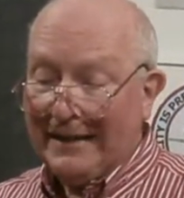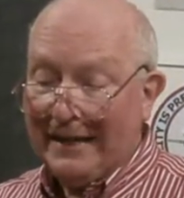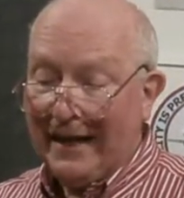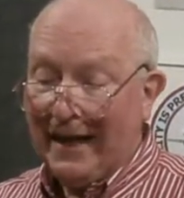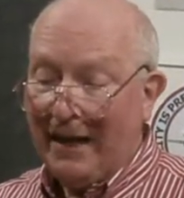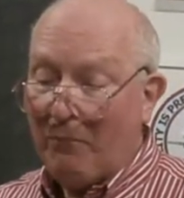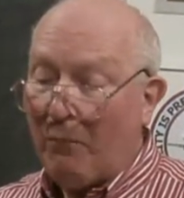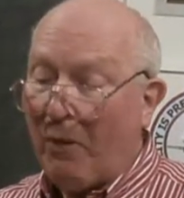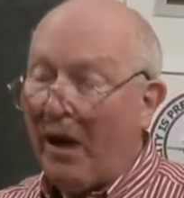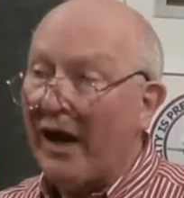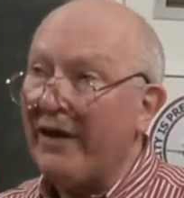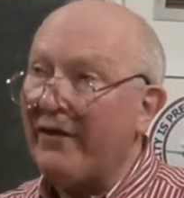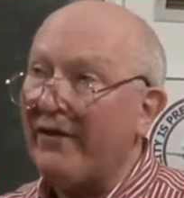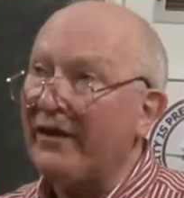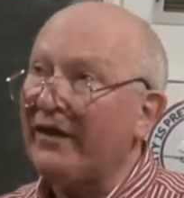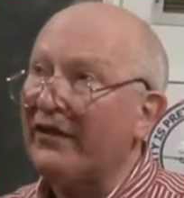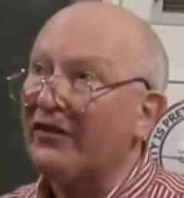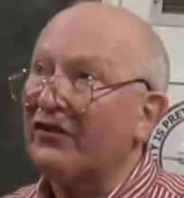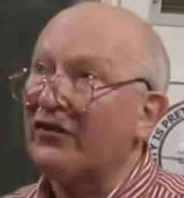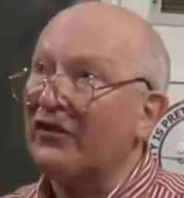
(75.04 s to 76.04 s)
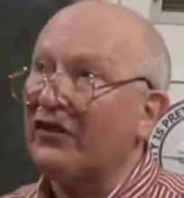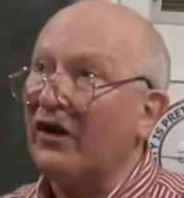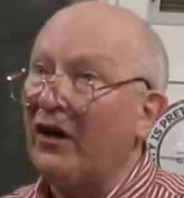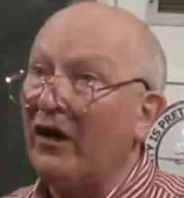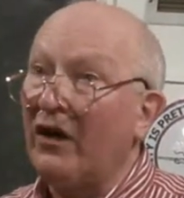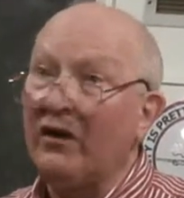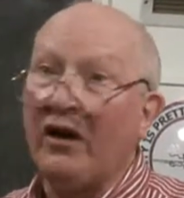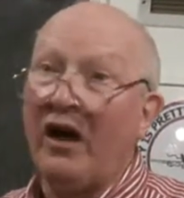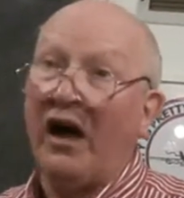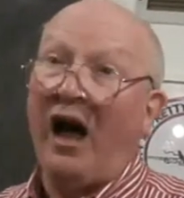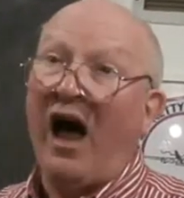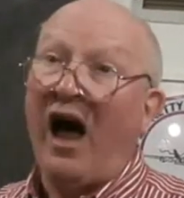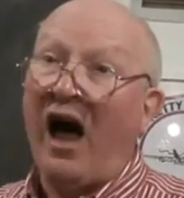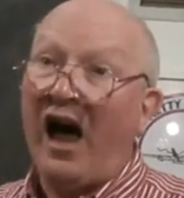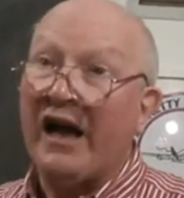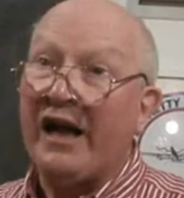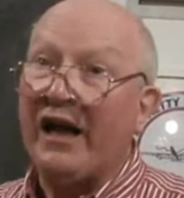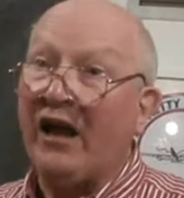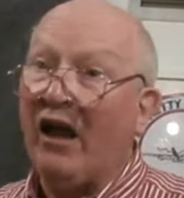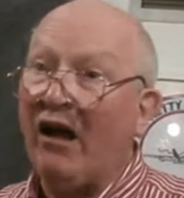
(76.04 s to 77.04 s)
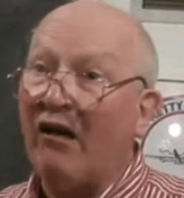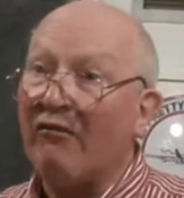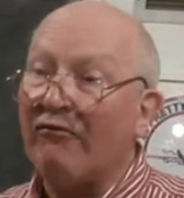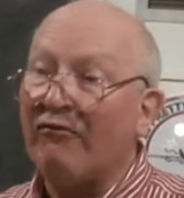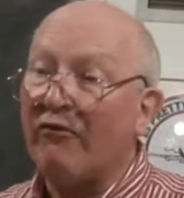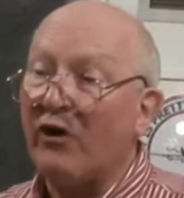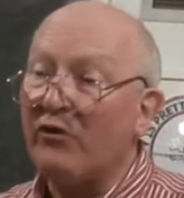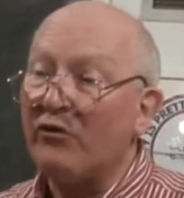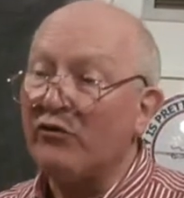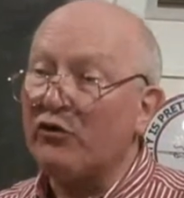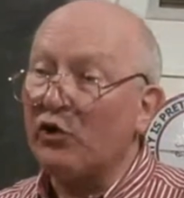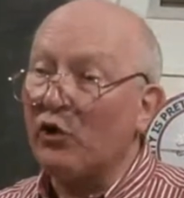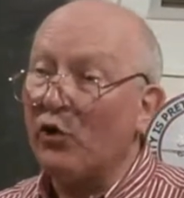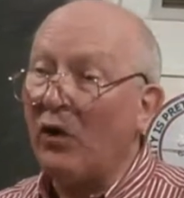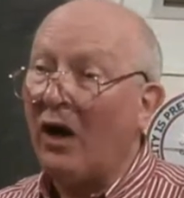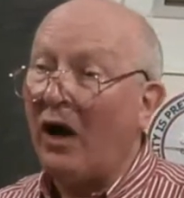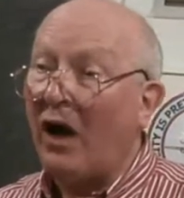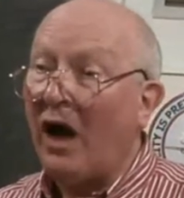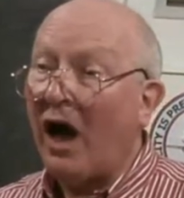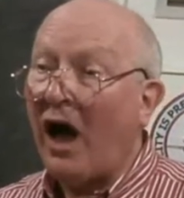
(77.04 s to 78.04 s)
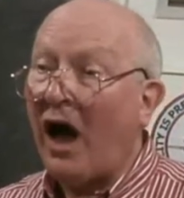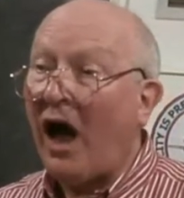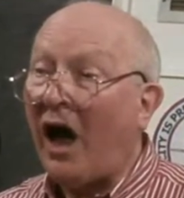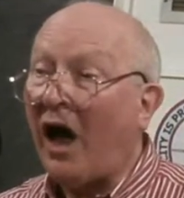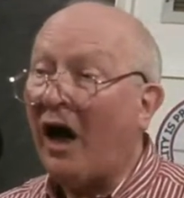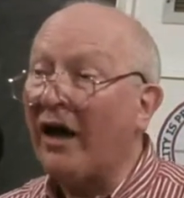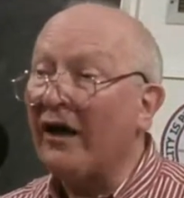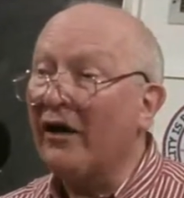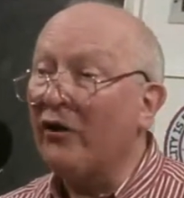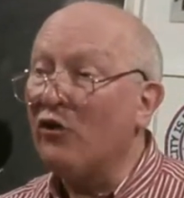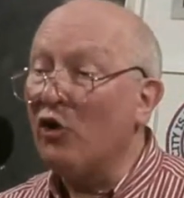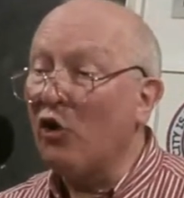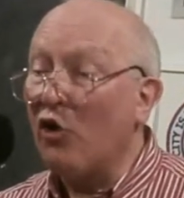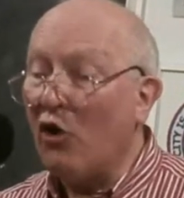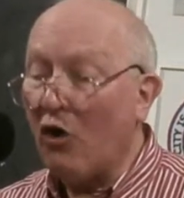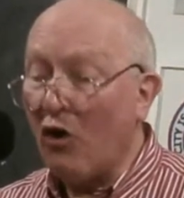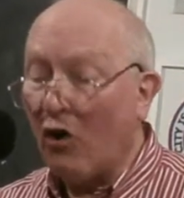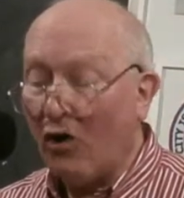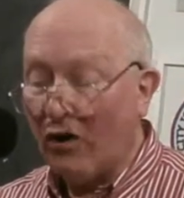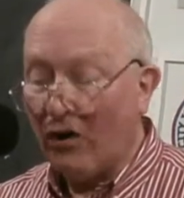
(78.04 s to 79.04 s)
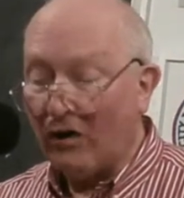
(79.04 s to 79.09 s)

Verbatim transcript: and by this turn I love to I adore.